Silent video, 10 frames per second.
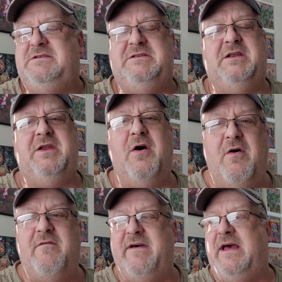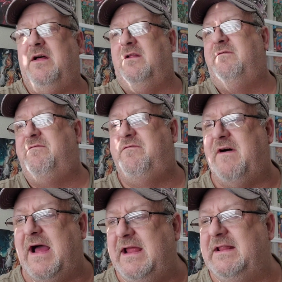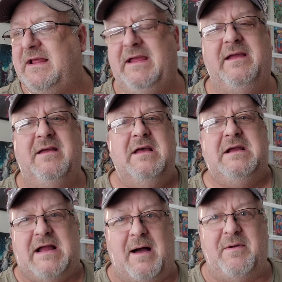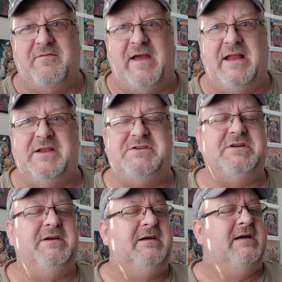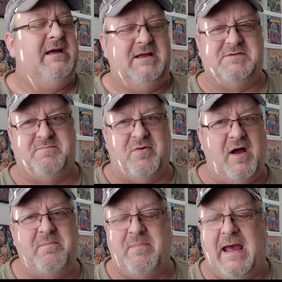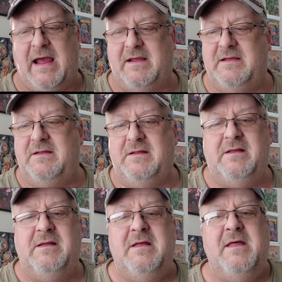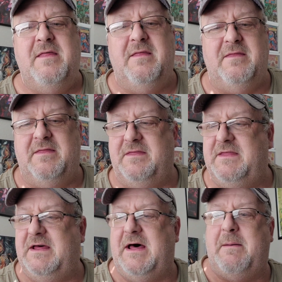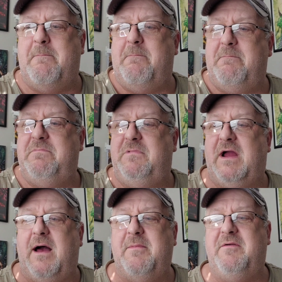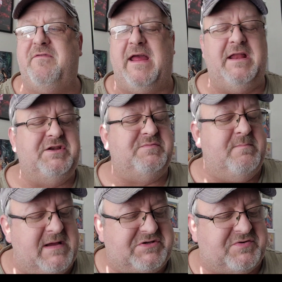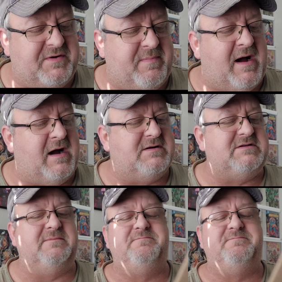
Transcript: to no avail, finally, Comic Vantage has brought back the Comic Vantage mystery box.